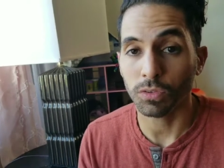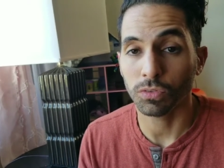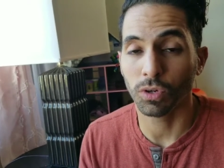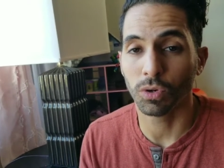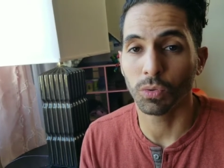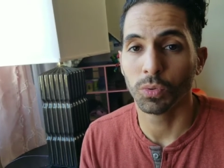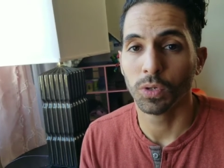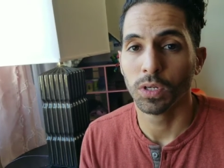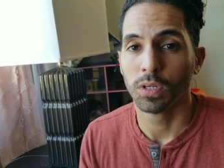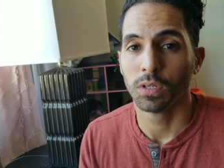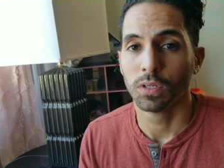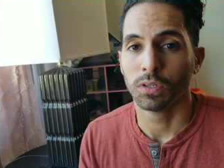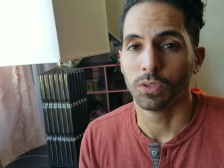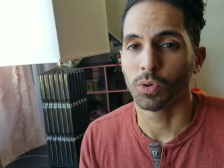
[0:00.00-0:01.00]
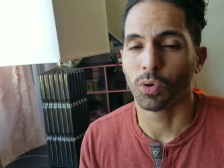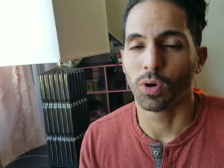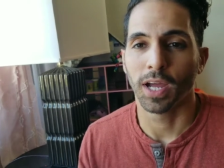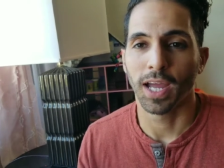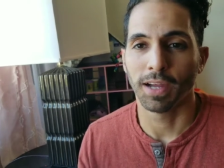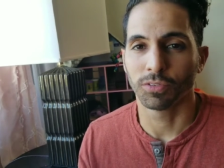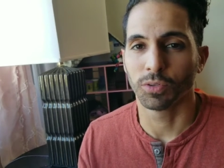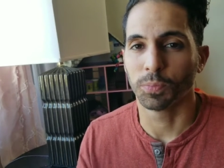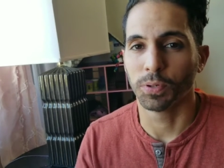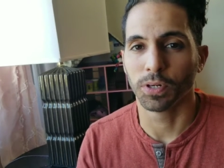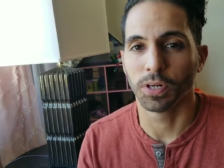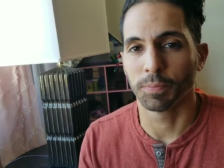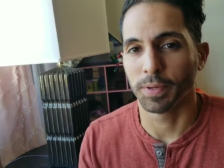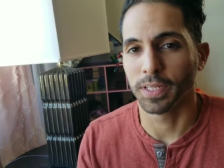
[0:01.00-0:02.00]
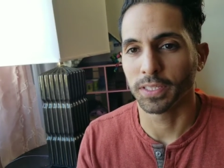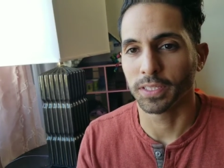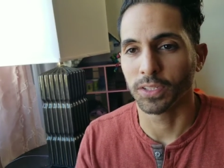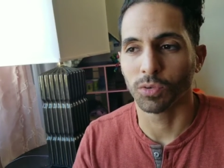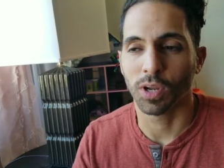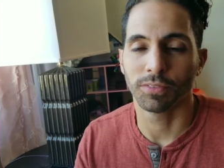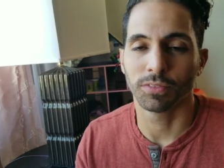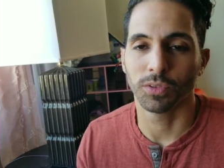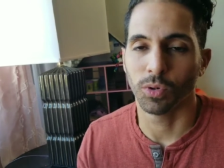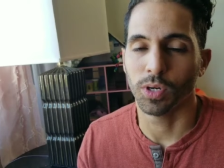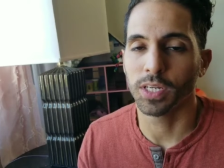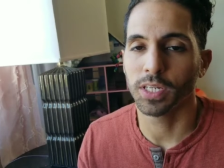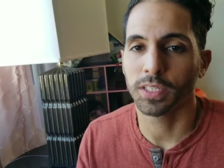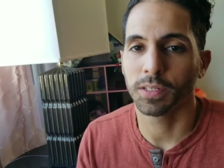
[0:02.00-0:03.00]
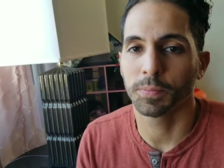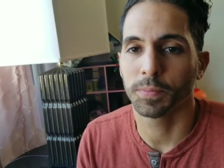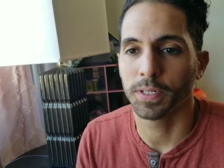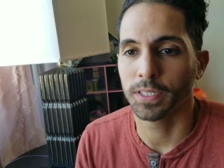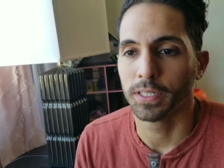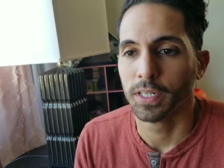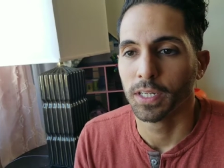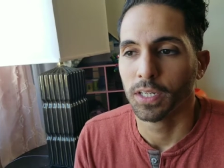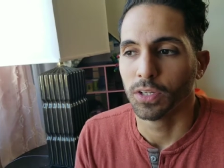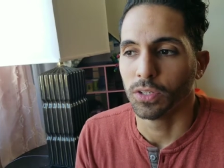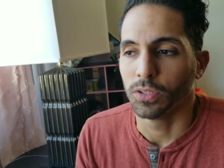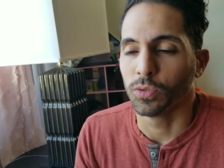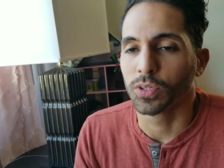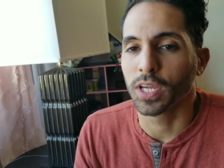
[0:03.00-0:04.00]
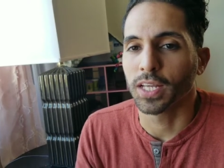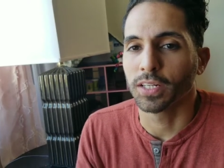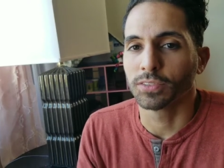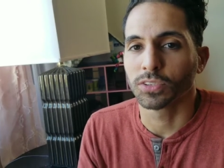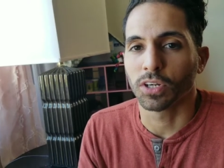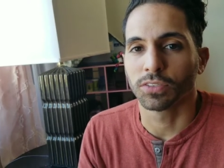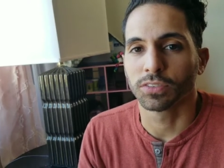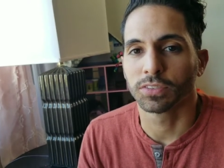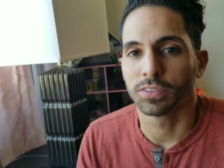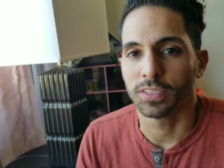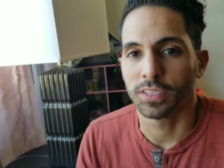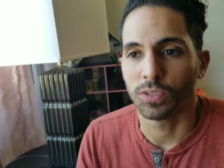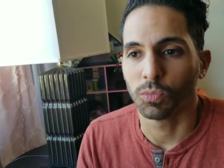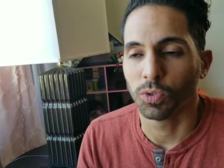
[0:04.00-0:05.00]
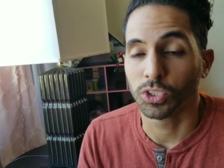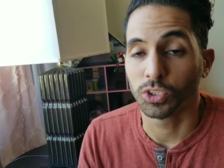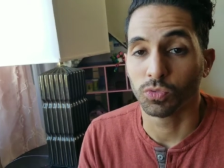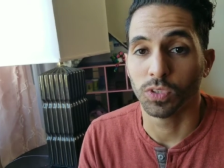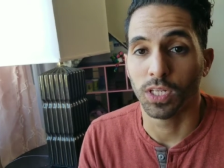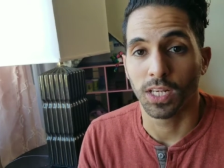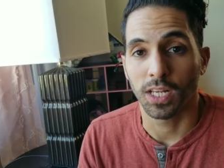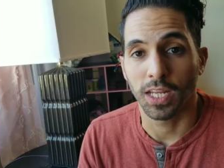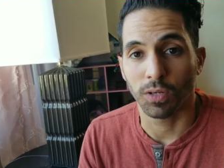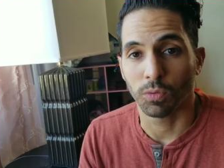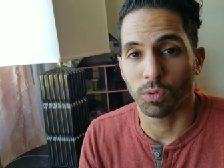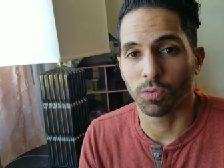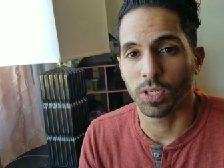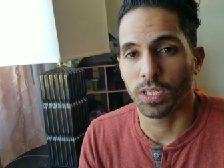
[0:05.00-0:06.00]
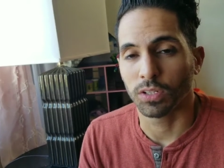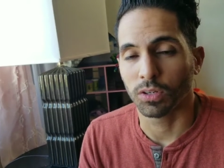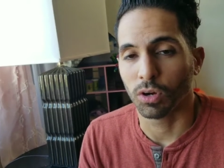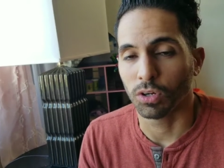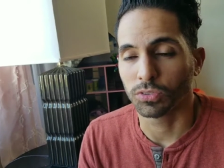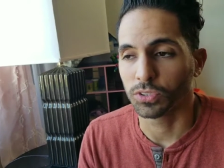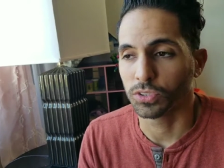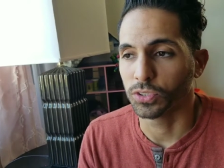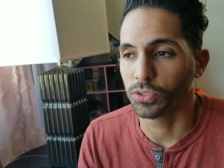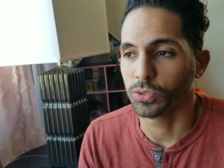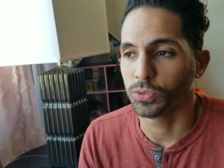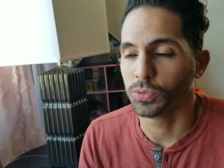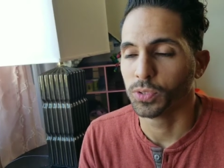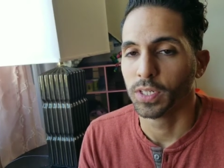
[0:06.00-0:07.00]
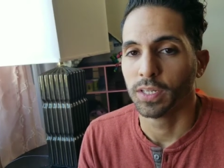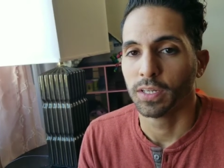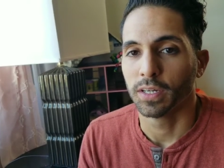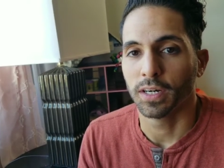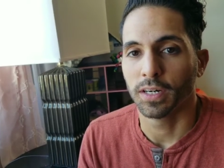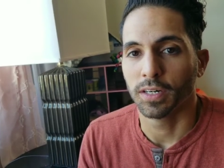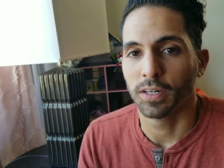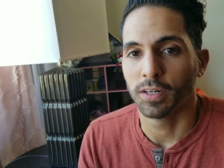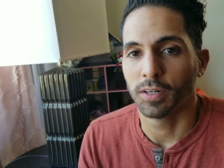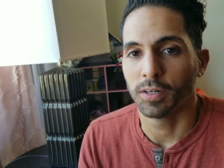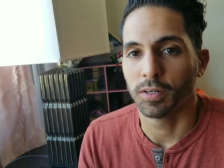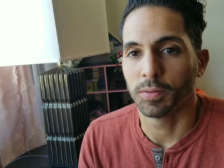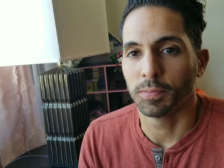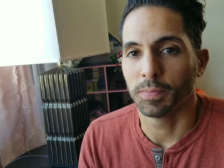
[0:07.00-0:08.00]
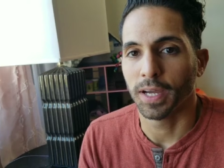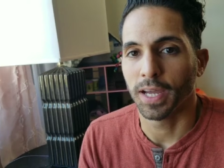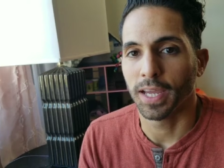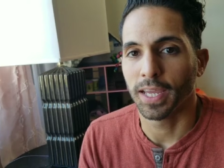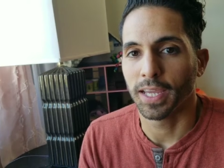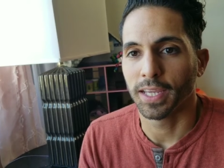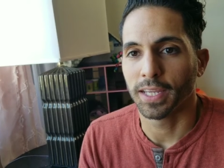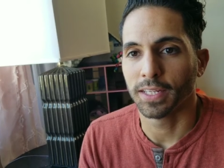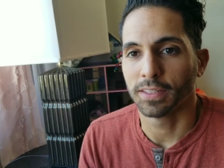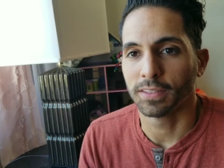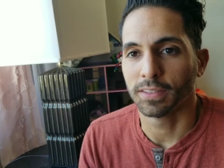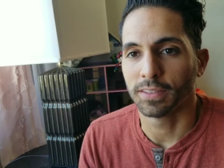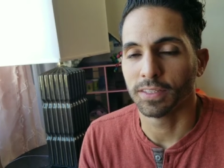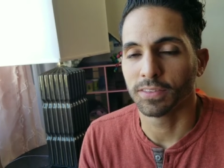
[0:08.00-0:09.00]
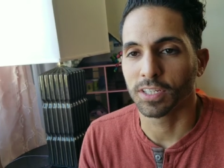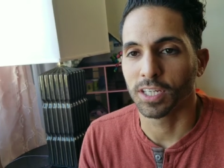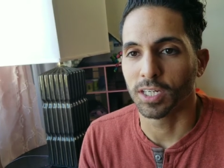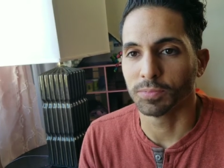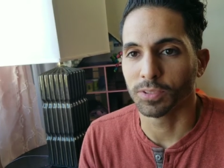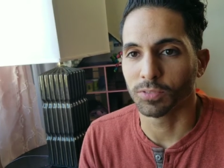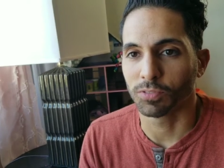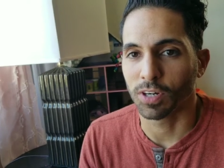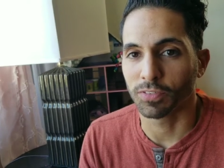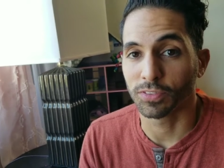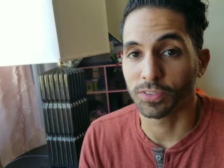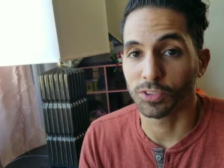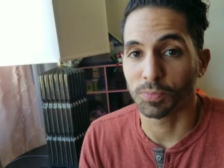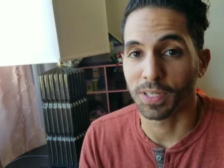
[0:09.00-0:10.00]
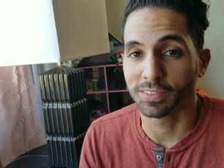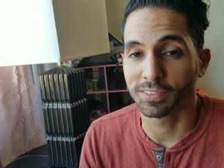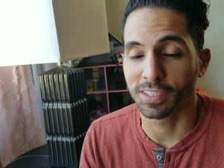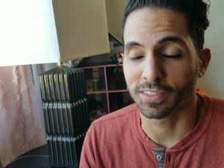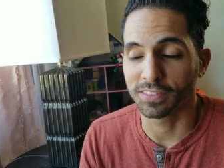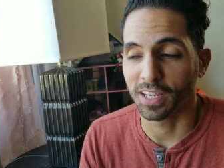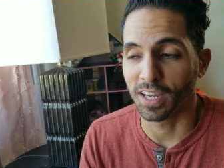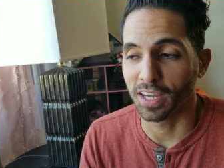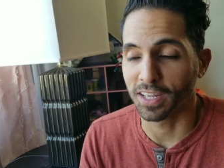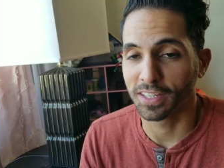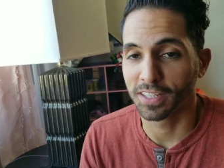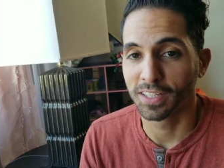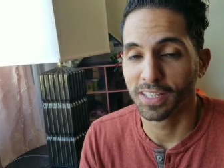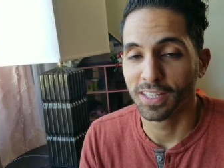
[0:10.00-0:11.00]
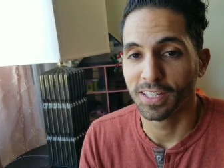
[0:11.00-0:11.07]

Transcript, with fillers: So you don't have to put up anything, you don't have to do anything, but you kind of start seeing what you really like, what really calls to you, and this comes in reference to my TikTok